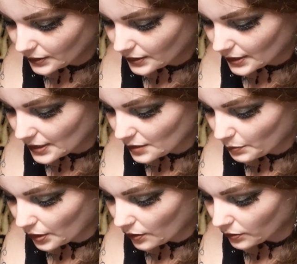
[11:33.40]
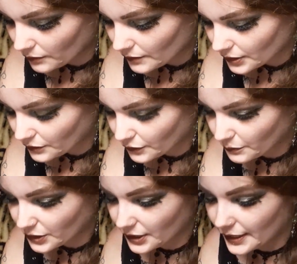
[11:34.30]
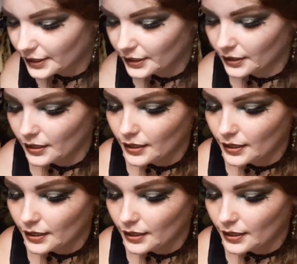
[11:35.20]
to keep all of this from sliding.